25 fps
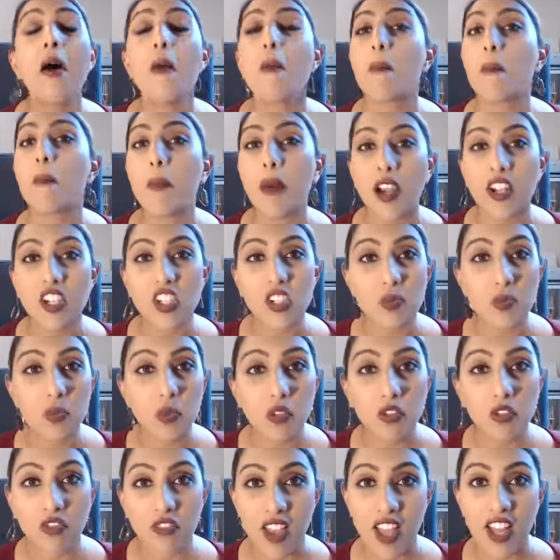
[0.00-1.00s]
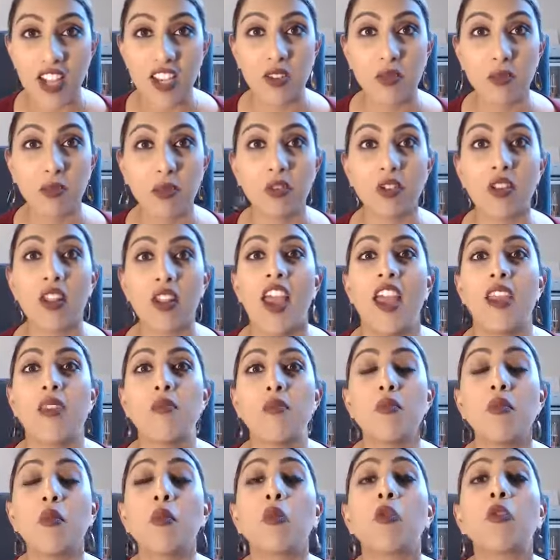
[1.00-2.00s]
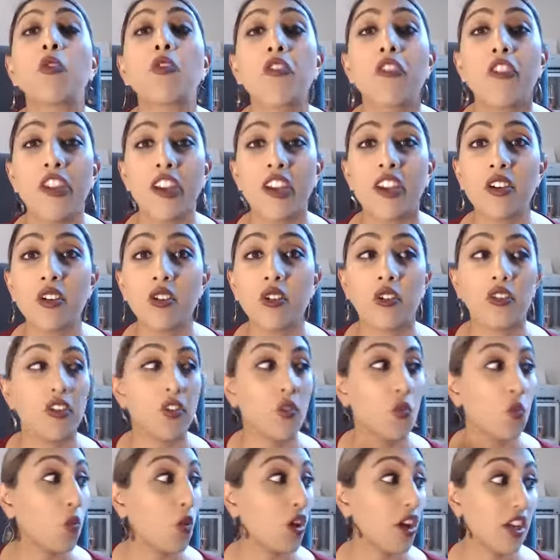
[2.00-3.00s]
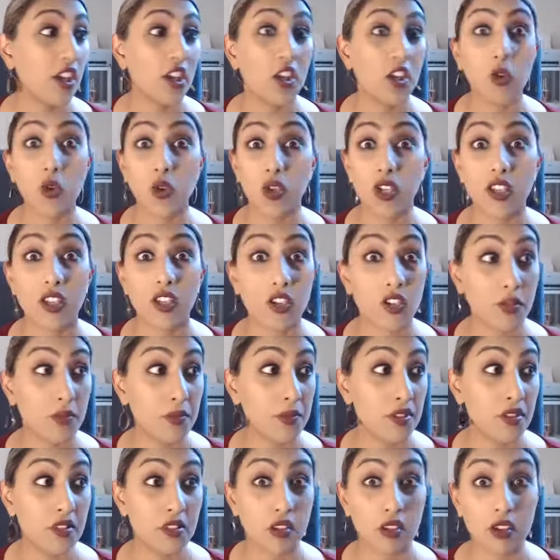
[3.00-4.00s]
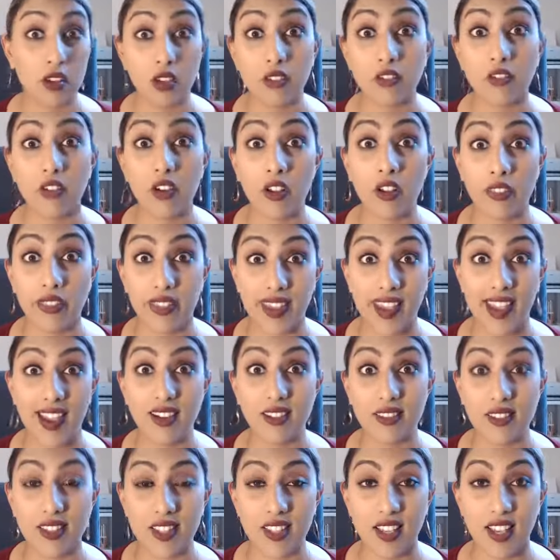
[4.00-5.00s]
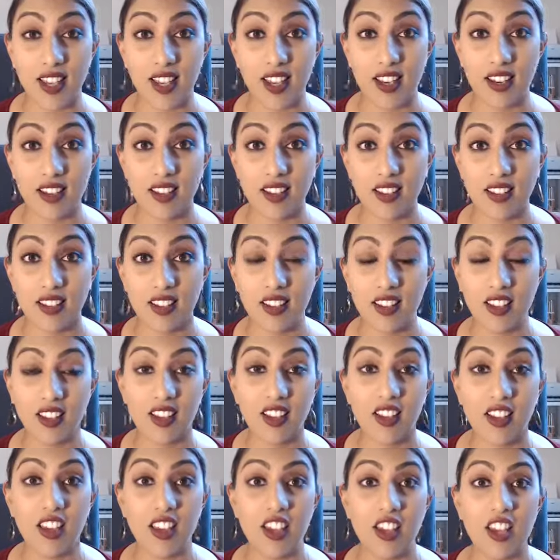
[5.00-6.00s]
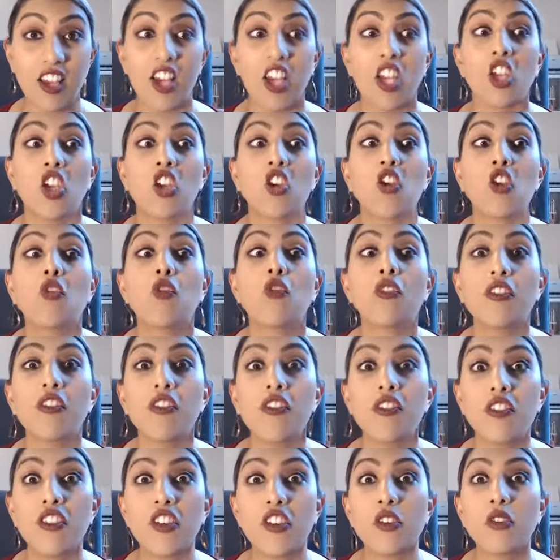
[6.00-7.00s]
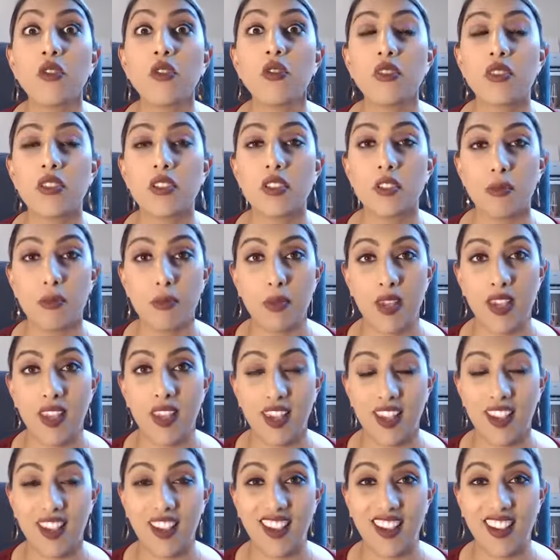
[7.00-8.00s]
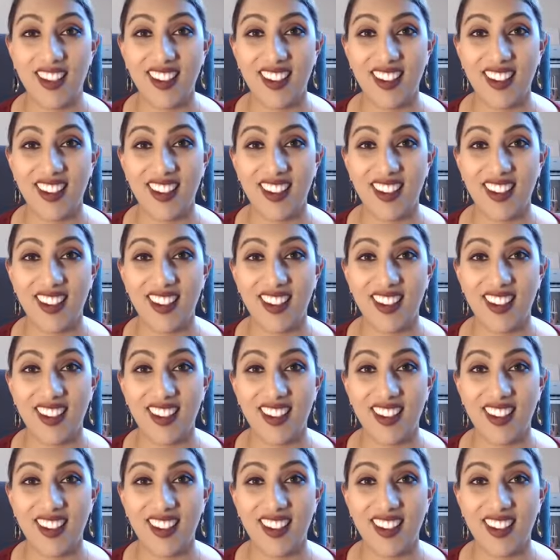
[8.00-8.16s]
much more valuable and more real than what you can observe on the outside. You refuse to be